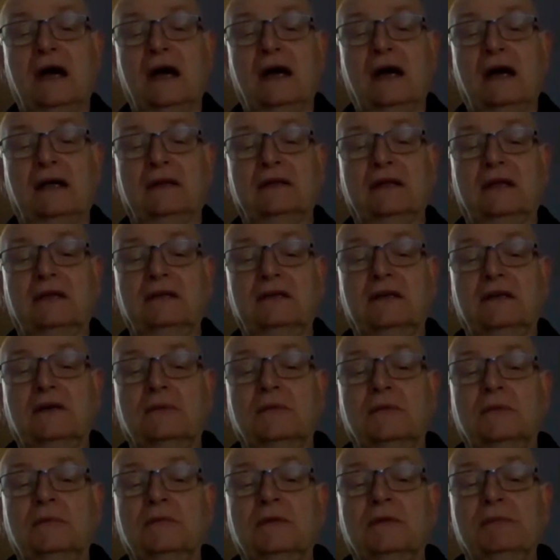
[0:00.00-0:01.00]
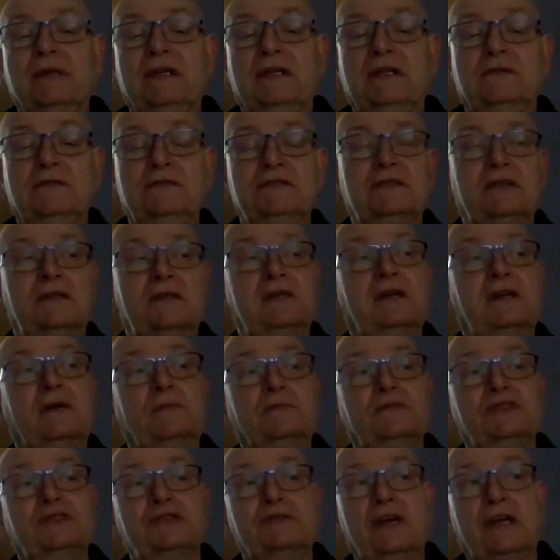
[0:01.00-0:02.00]
And then you come up the middle. So you
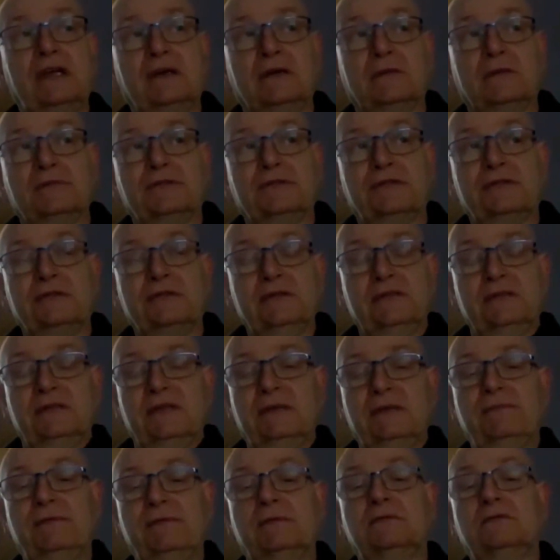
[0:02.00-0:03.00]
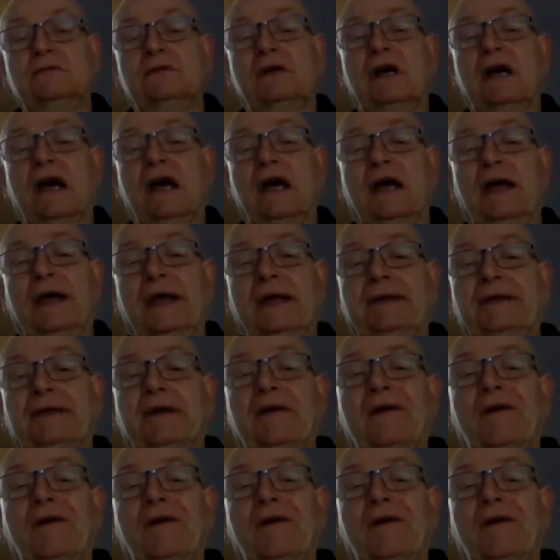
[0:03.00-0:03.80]
come straight up through the nipple and